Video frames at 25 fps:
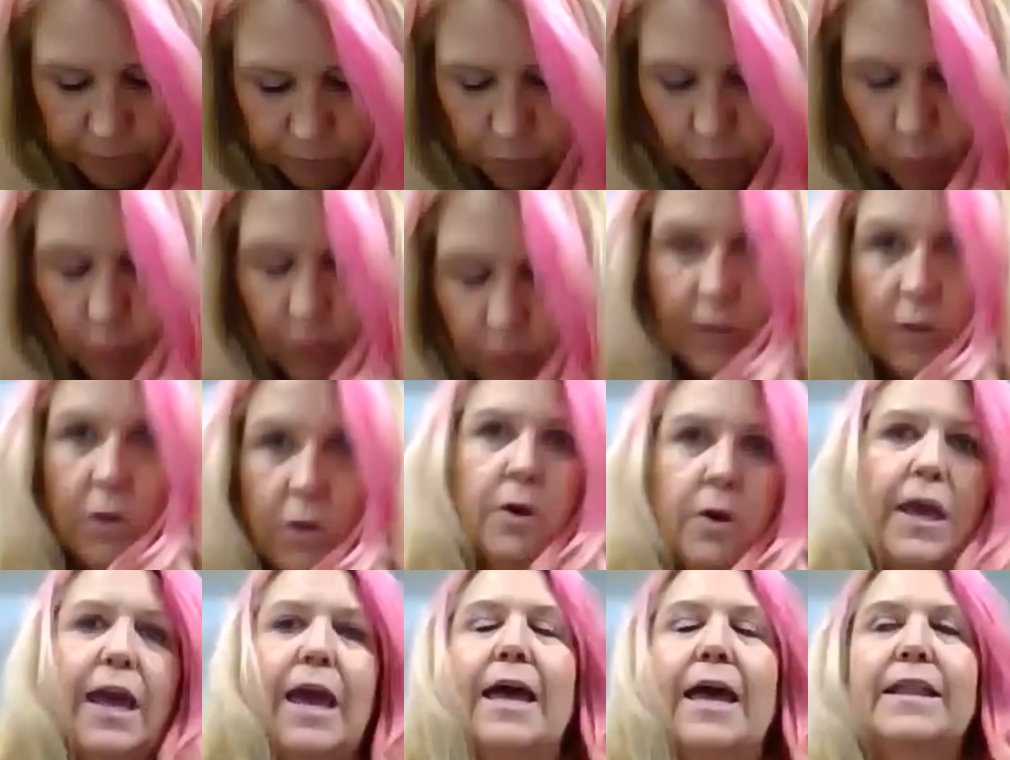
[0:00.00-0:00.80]
We
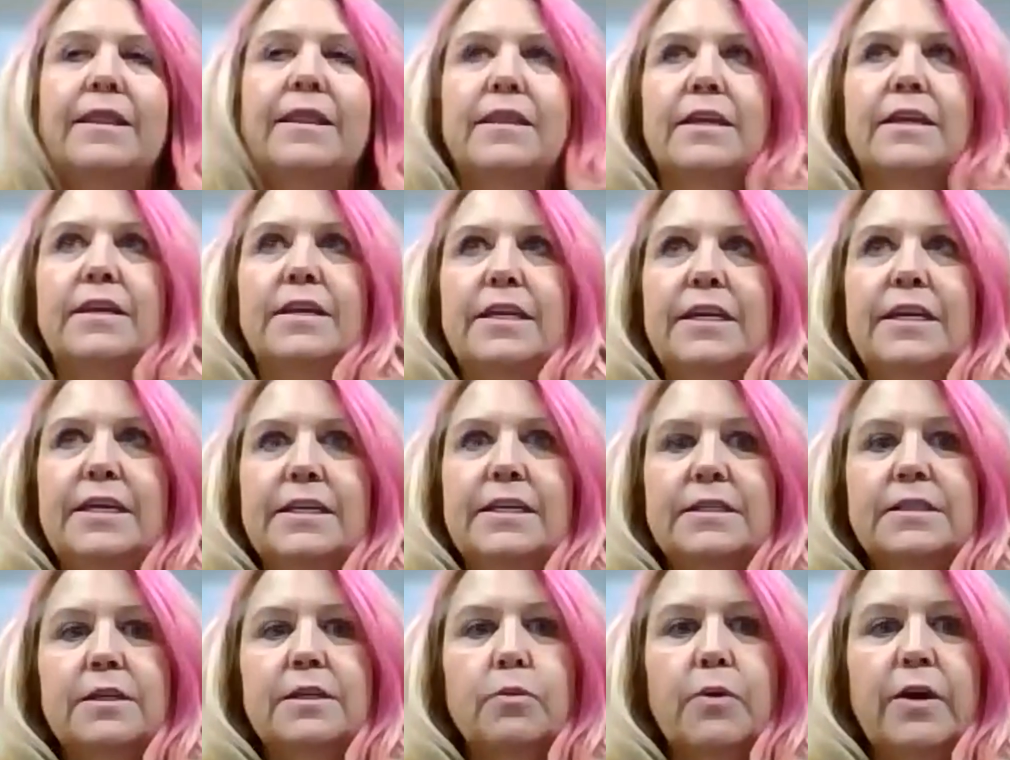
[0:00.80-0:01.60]
look at the
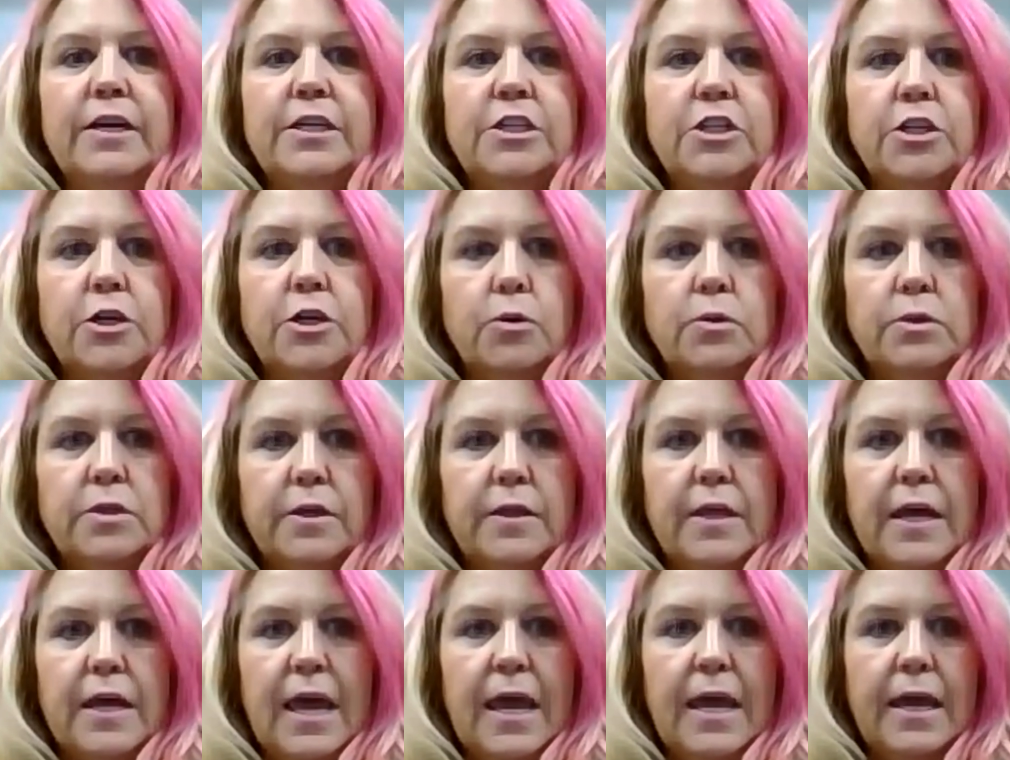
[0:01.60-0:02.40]
knees in ratio to
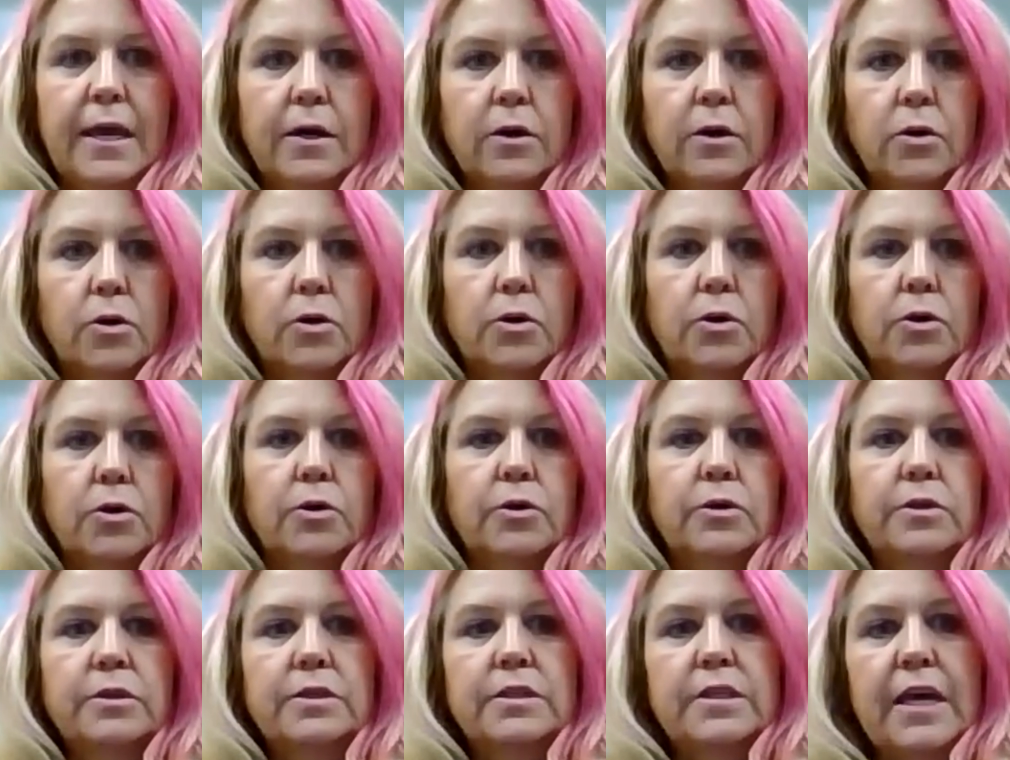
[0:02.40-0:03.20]
the
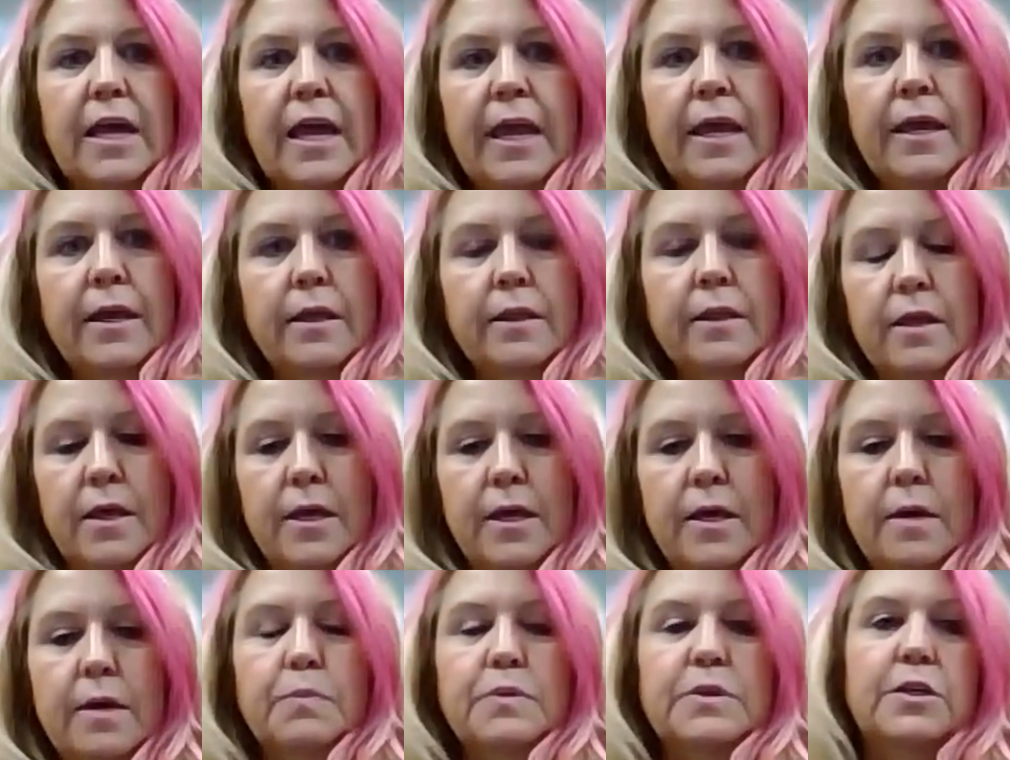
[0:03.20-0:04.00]
ankles, the
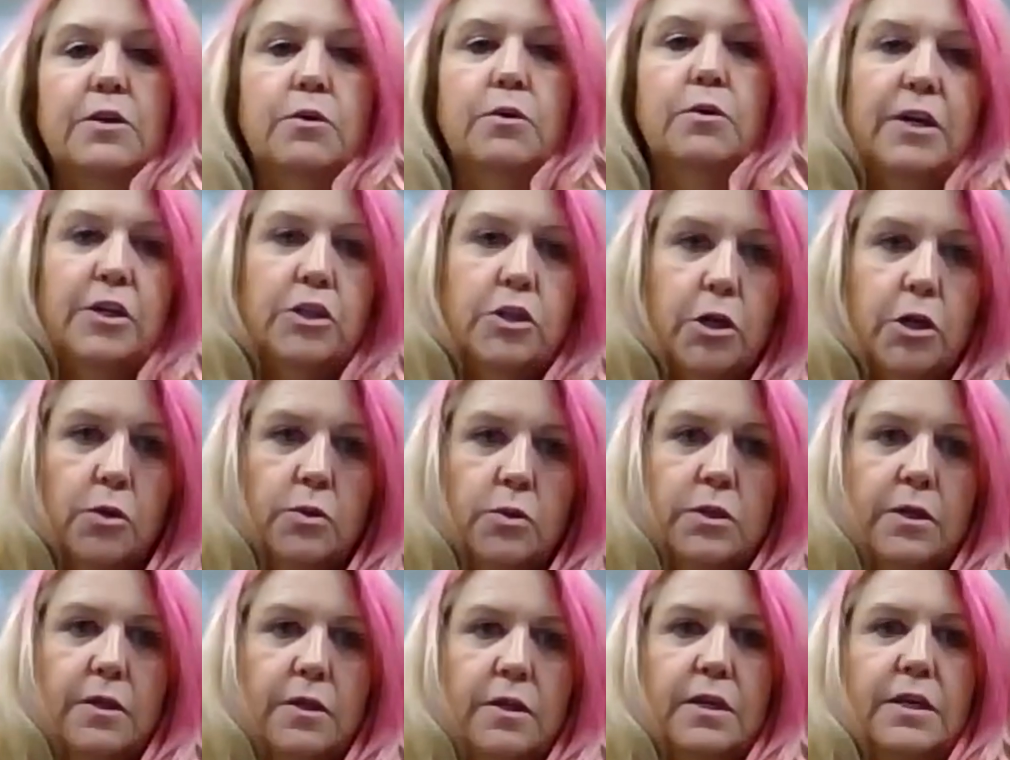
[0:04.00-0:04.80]
hips in ratio
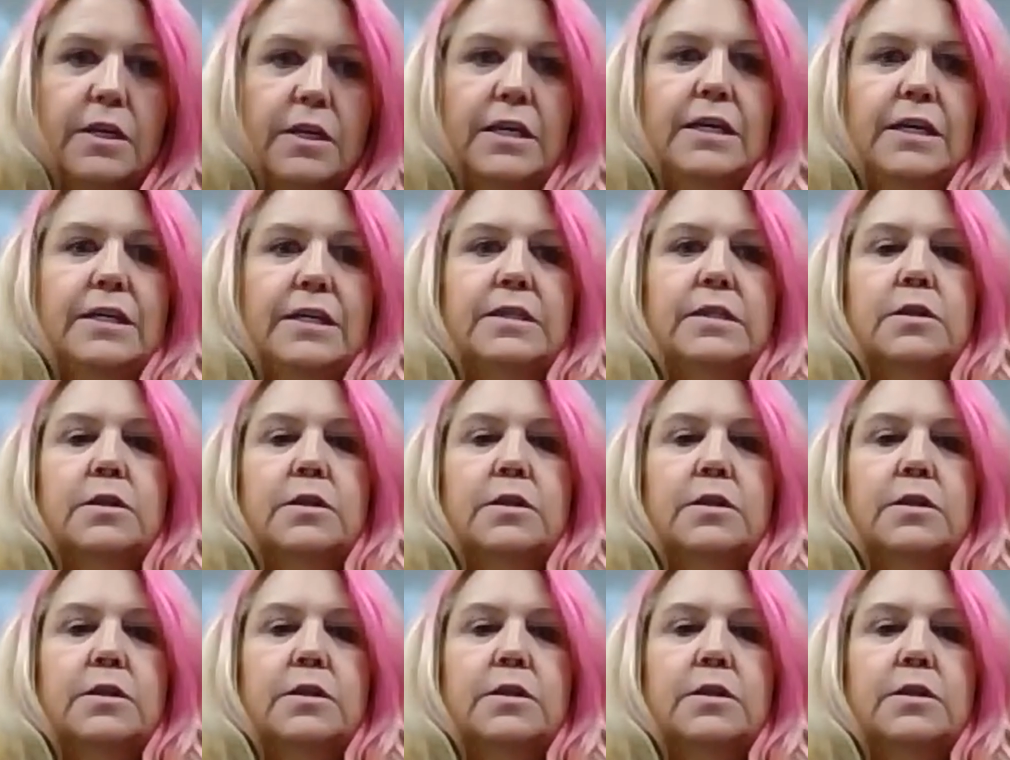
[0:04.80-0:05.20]
to the knees.